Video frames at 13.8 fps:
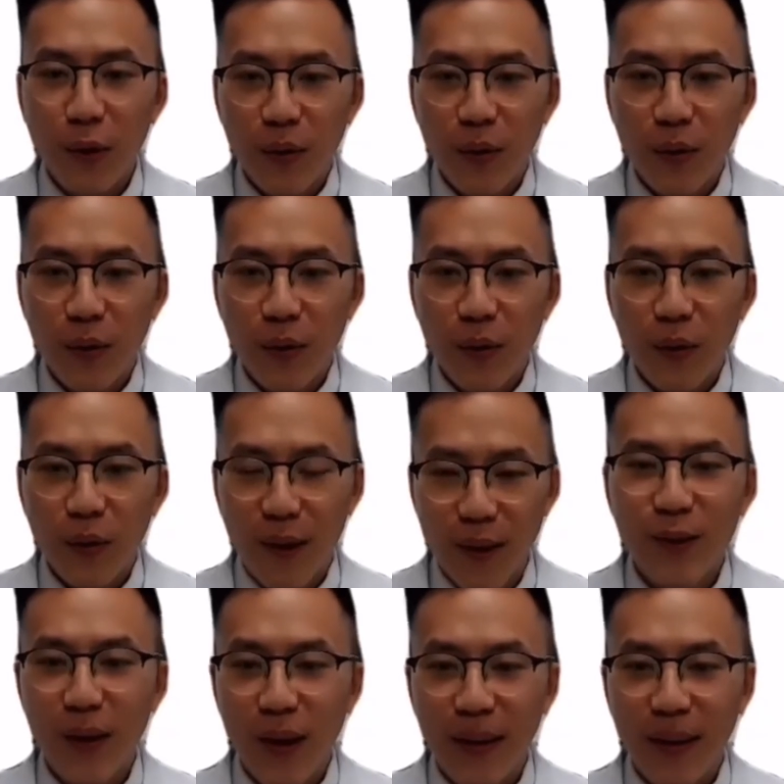That is
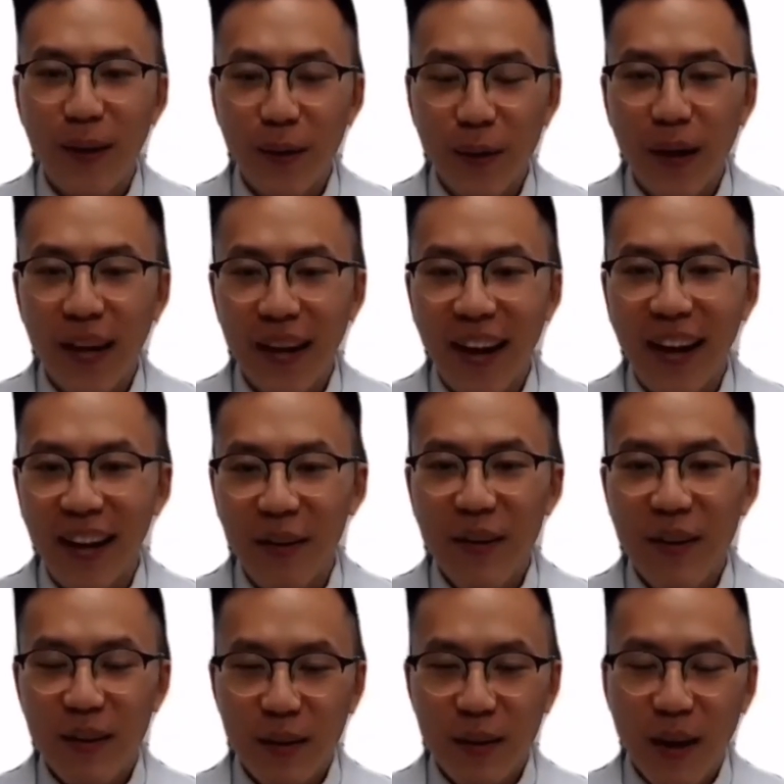also another way
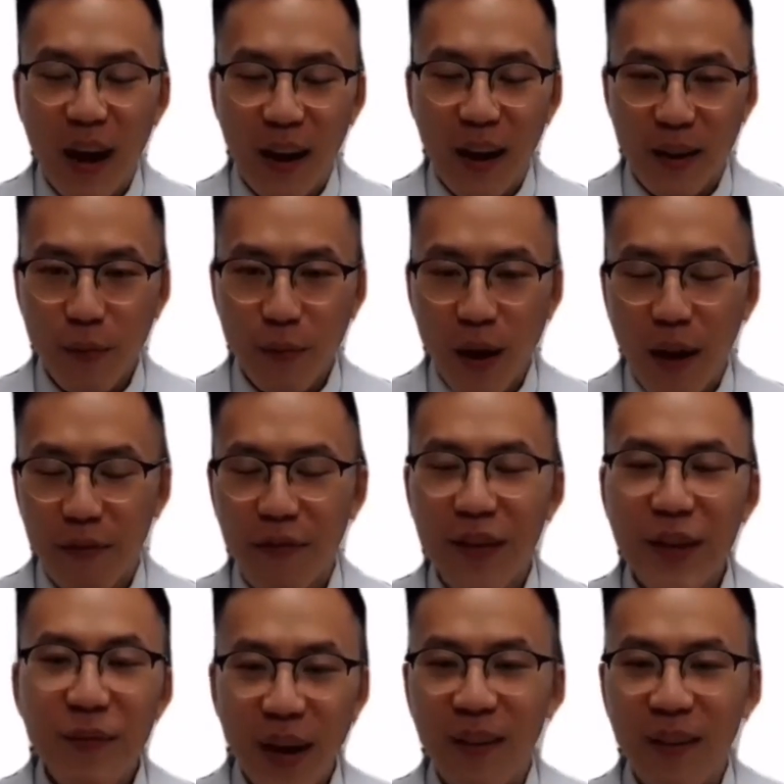
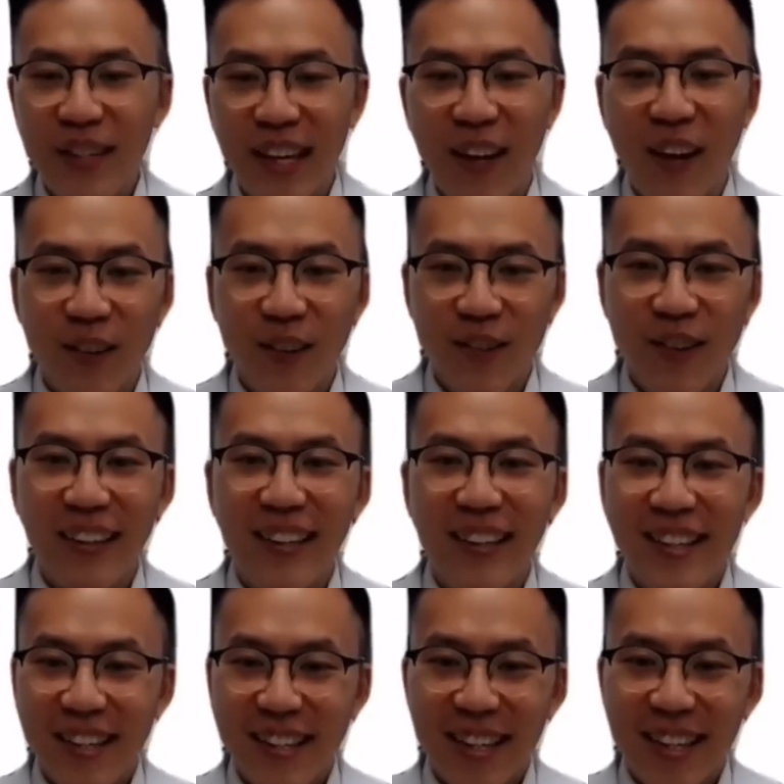females can contract this
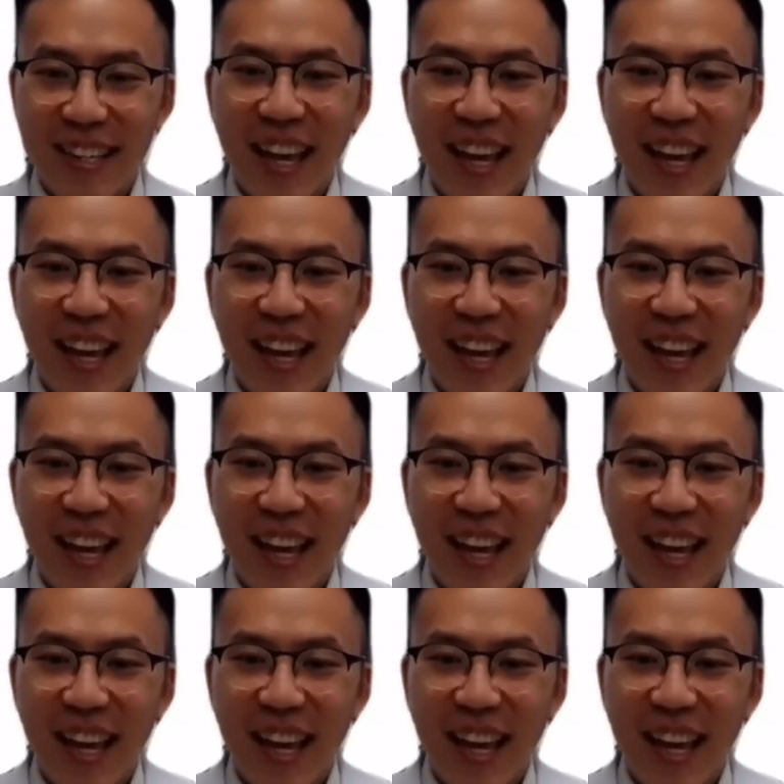disease.